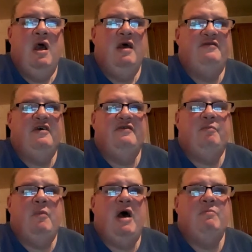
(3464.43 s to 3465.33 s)
It says
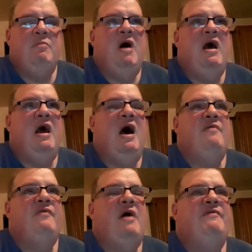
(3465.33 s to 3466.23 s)

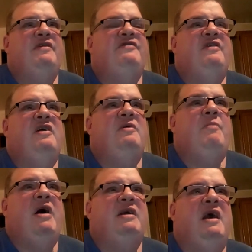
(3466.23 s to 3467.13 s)
I've exceeded
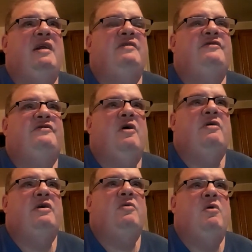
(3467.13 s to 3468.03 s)
my getting
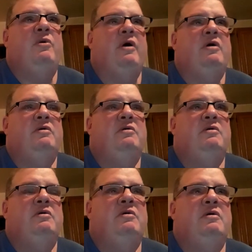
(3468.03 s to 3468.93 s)
started quota
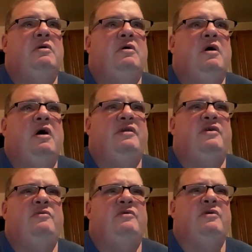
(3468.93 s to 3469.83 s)
on
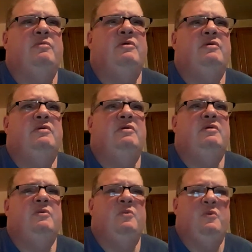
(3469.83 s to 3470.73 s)
YouTube.
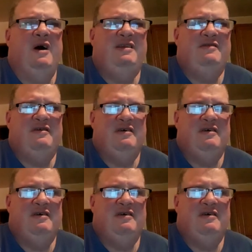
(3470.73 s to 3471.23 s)
What?